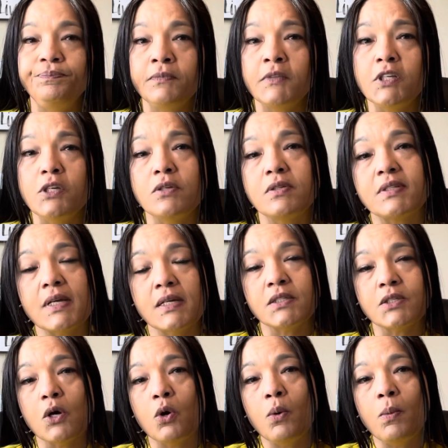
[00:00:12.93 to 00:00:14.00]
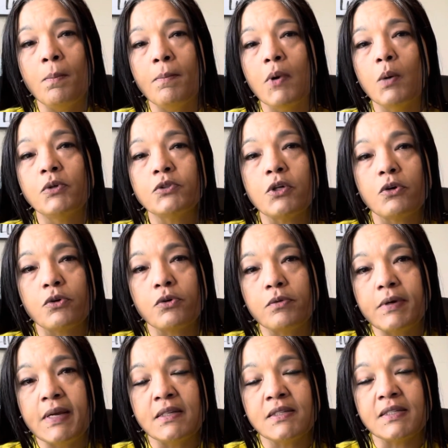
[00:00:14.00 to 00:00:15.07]
You Say So Mobile
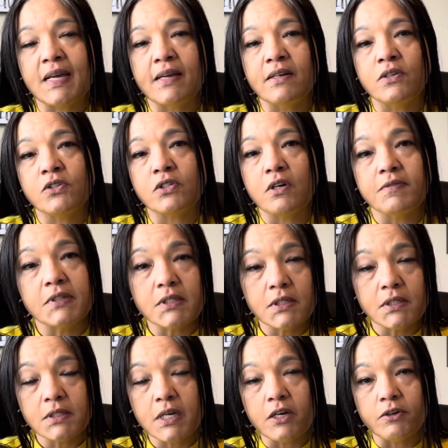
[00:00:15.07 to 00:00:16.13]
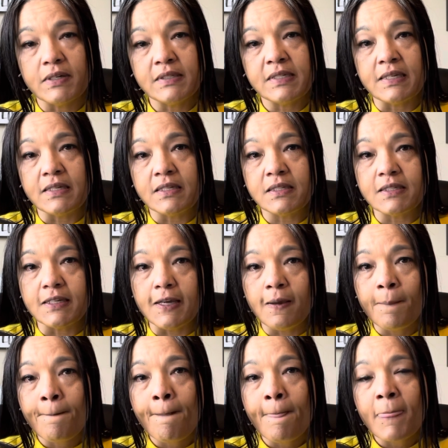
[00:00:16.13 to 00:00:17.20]
Notary and Signing Services here in Tennessee.
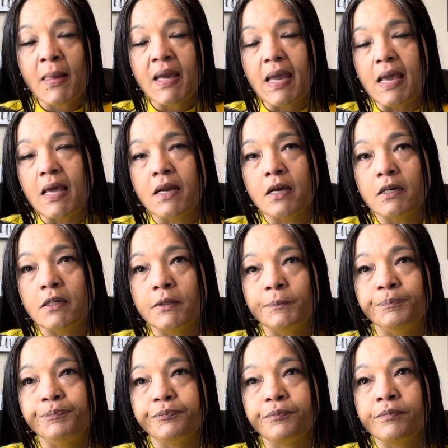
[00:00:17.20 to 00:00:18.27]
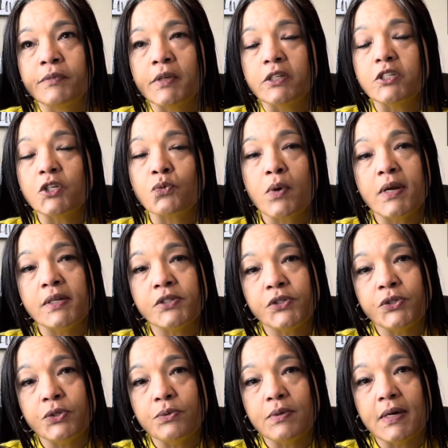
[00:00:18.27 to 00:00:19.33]
And just wanted
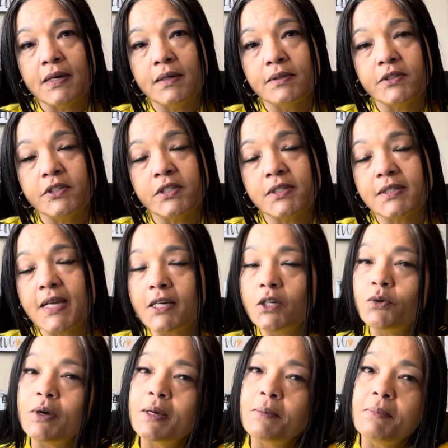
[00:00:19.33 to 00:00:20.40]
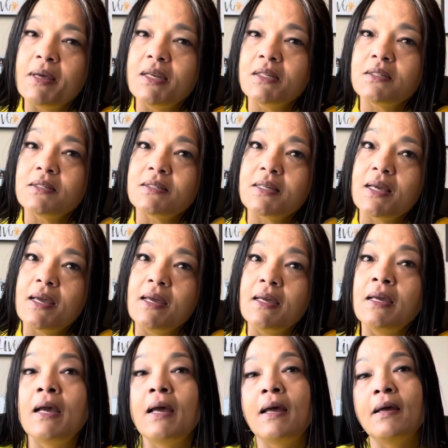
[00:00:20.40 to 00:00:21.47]
to just take a quick minute to say
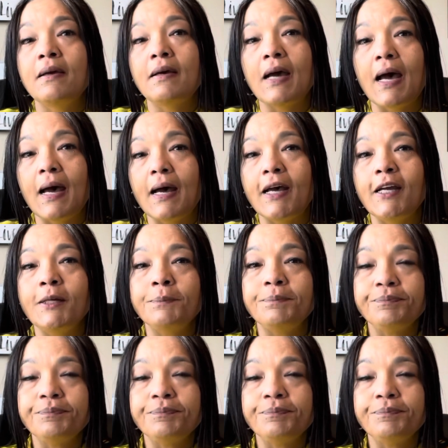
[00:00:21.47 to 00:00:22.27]
hi.